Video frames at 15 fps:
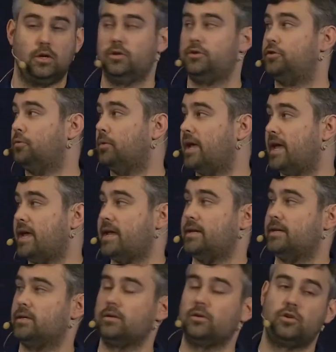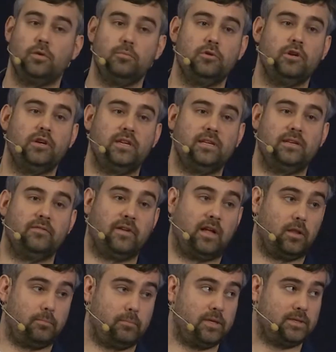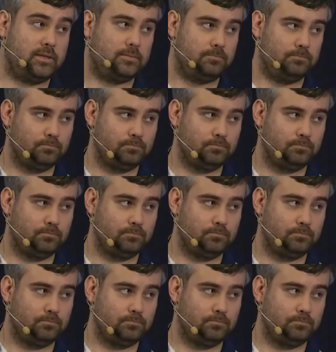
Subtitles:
to aid community development.